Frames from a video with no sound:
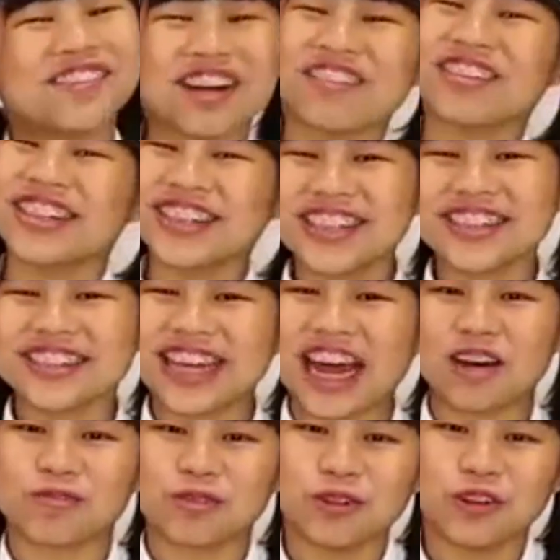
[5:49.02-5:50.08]
Remember the cook
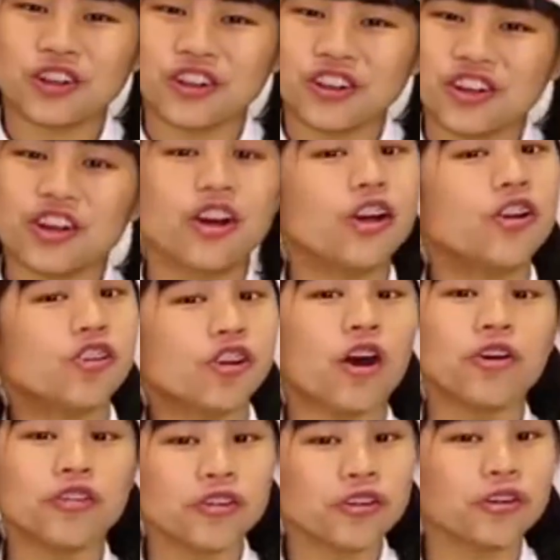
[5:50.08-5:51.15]
time rule. You should
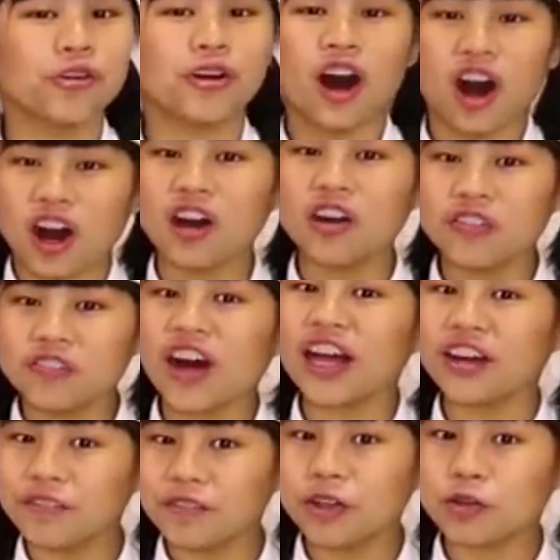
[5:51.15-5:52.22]
always include all
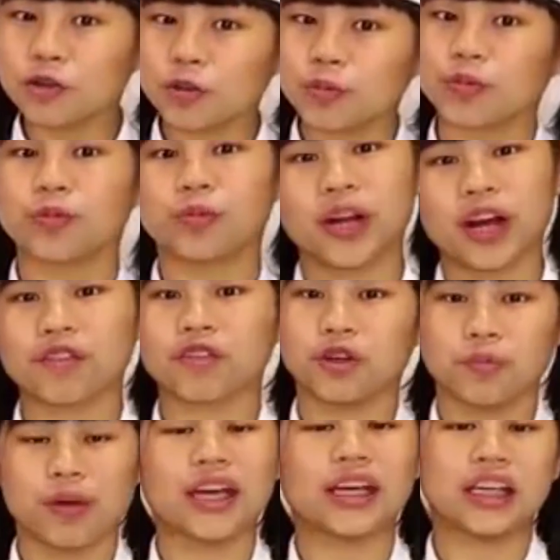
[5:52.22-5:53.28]
5 food groups whenever
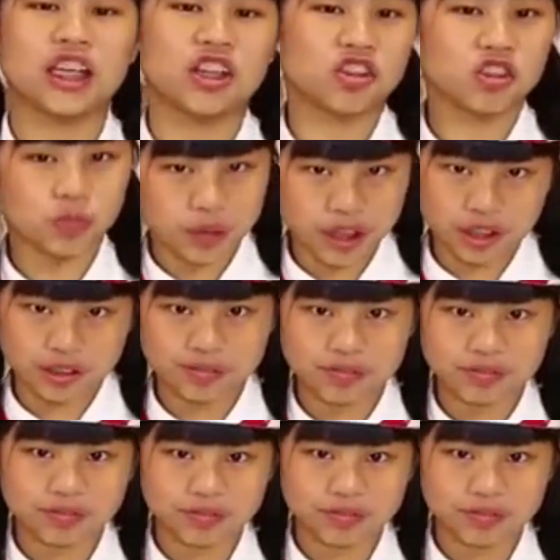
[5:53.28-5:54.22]
you make each meal.